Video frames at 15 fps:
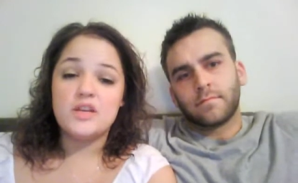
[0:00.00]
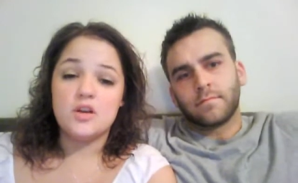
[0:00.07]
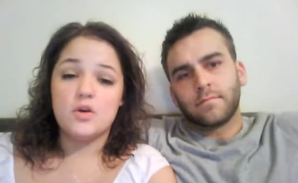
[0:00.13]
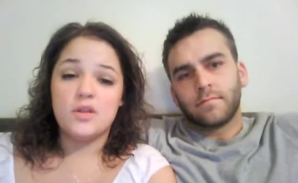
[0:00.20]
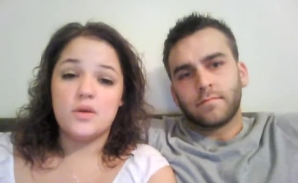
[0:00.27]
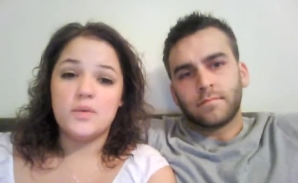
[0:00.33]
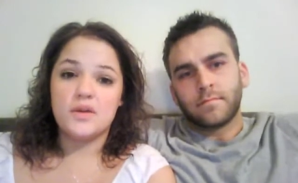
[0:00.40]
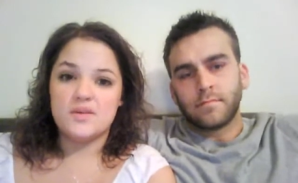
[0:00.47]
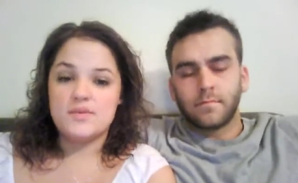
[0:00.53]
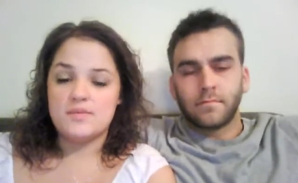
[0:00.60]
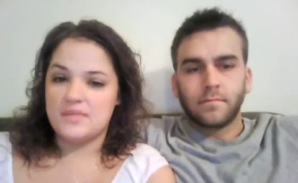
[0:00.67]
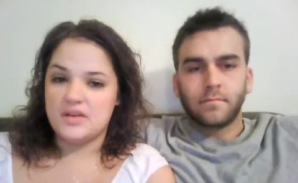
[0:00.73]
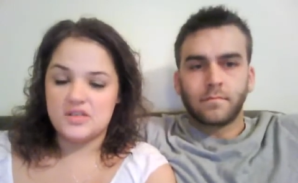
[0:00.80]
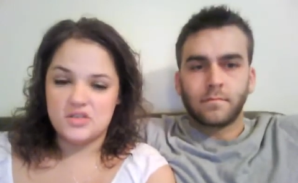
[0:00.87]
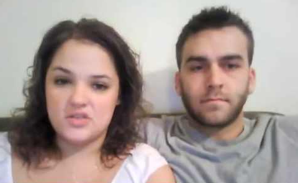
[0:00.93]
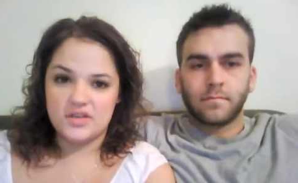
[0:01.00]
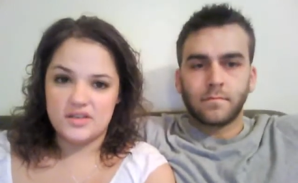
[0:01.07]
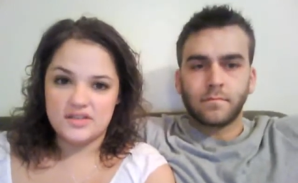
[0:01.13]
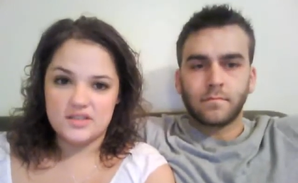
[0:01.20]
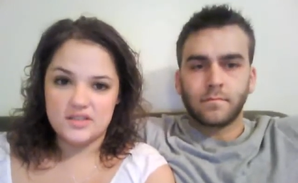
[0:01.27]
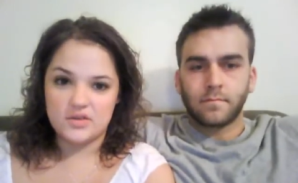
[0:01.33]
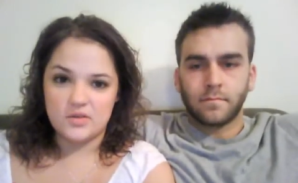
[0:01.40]
Speaker 1: know that we're going to be
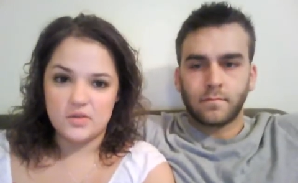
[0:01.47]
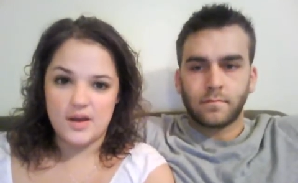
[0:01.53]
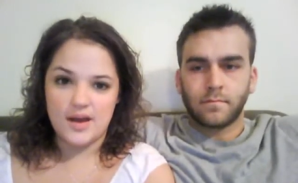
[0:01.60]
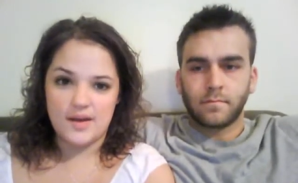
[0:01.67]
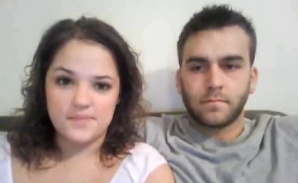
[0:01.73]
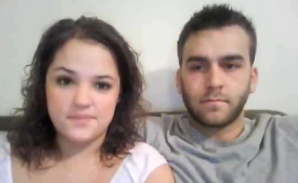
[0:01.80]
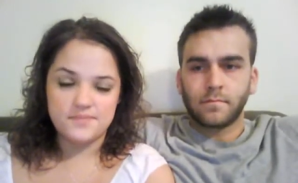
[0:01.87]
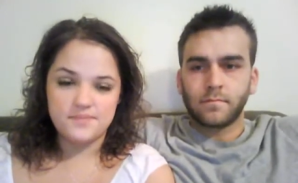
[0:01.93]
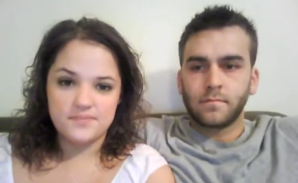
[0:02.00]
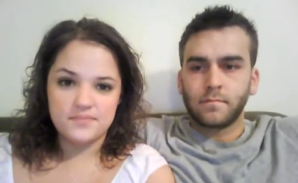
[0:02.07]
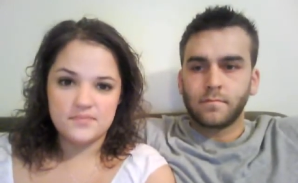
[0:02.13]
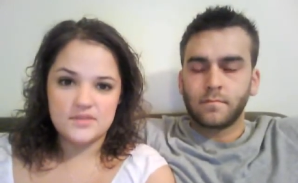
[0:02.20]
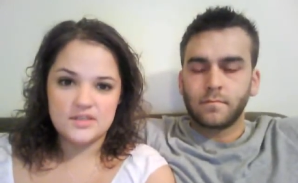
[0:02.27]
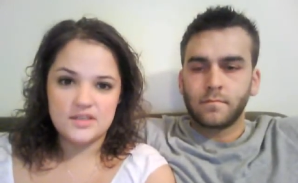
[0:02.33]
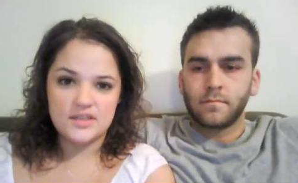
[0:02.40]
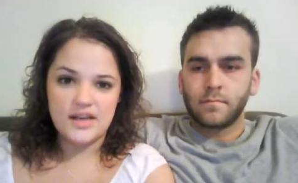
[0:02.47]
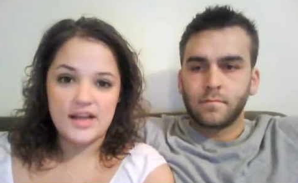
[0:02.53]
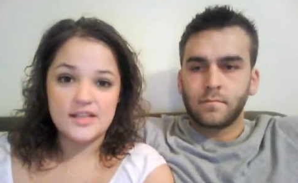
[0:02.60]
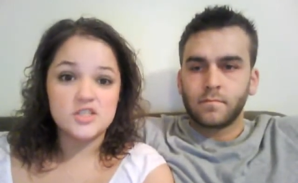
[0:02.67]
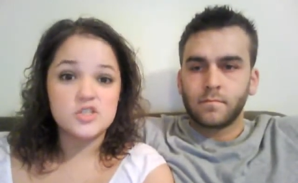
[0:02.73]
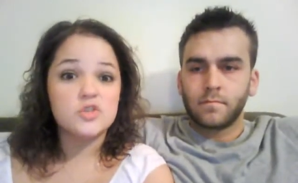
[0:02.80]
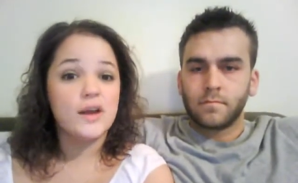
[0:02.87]
ministering to um, to
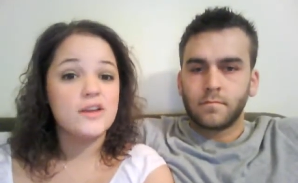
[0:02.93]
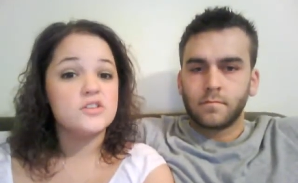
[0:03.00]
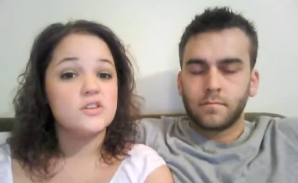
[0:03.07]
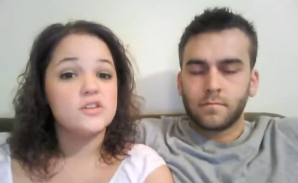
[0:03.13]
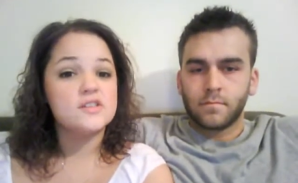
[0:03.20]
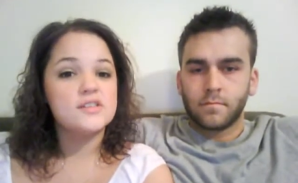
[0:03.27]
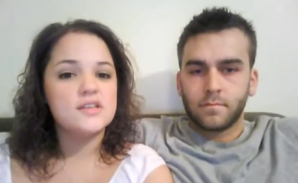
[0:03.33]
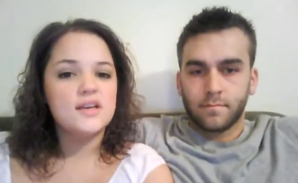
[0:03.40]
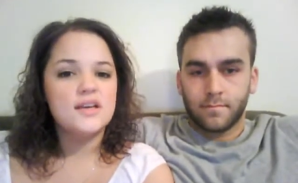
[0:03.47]
God's treasures.